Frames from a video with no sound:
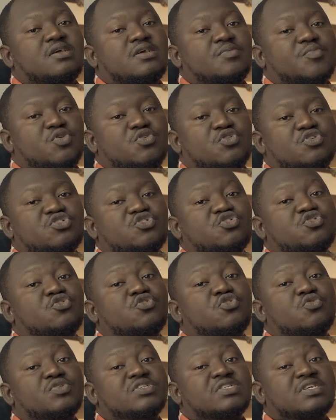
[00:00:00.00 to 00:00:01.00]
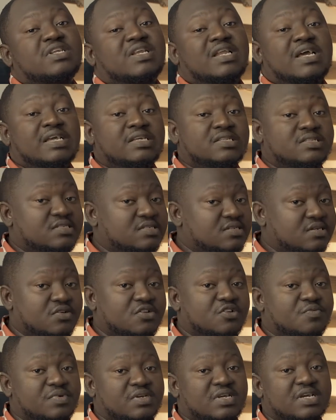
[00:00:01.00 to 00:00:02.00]
because you don't know which clients you're
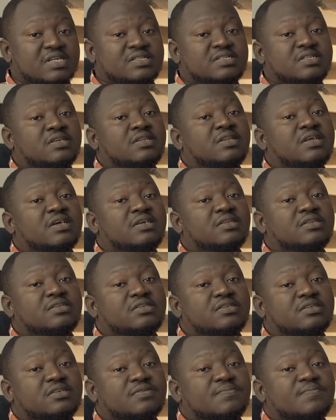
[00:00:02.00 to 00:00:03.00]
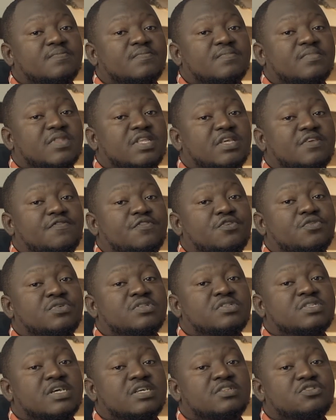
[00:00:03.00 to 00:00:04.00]
going to be getting, and if you
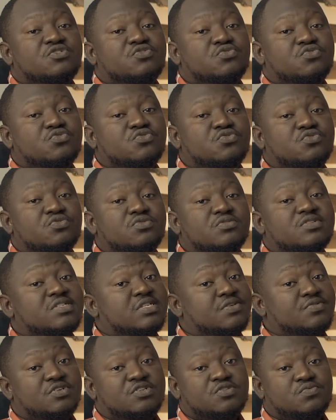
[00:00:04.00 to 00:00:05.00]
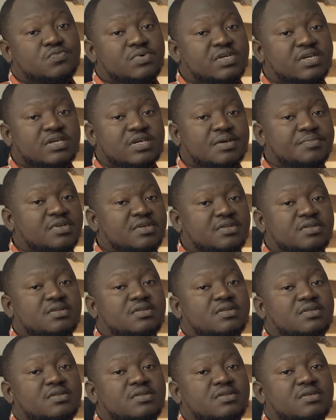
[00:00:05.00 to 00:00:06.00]
intend to do serious work, I mean,
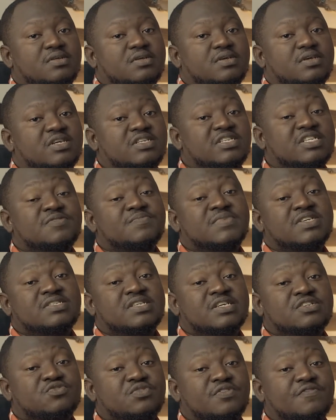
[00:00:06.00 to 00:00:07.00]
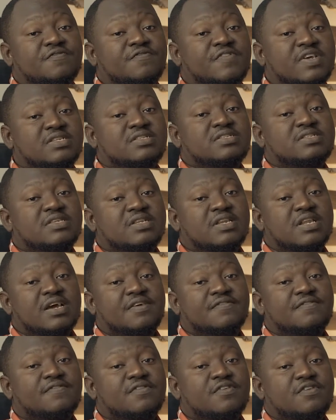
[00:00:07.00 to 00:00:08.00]
it just makes sense to invest
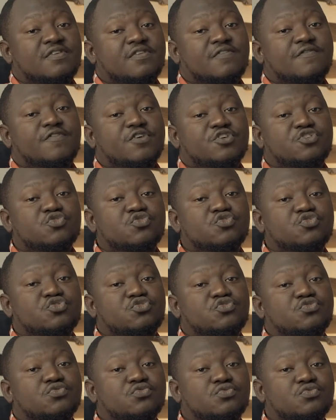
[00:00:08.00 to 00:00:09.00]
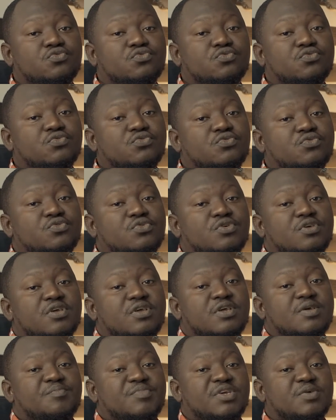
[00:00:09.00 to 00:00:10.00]
enough for you to
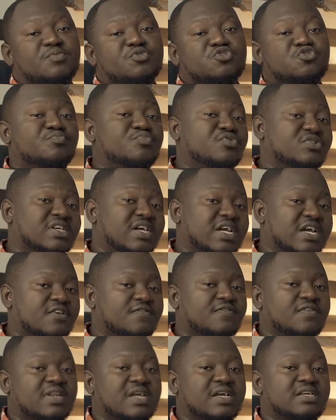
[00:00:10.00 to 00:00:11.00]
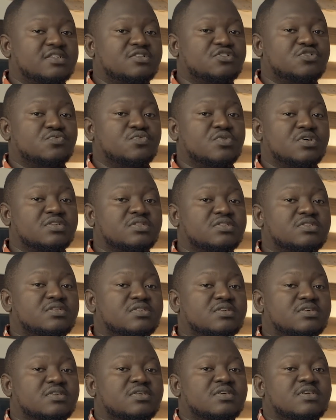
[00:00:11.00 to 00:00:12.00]
be able to book the kind of clients you want
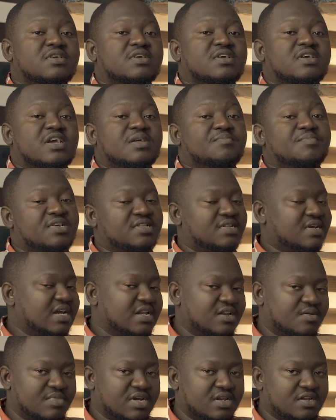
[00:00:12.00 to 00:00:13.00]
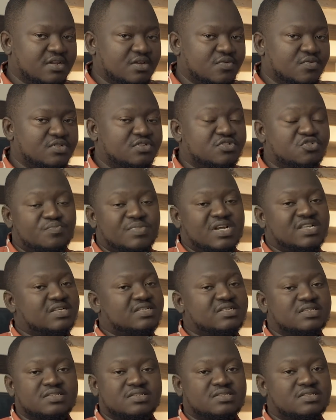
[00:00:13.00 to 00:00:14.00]
and make the kind of money you want. So
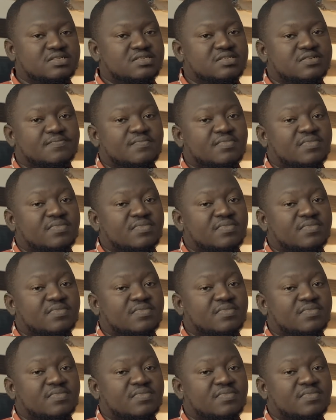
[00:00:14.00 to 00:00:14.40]
budget is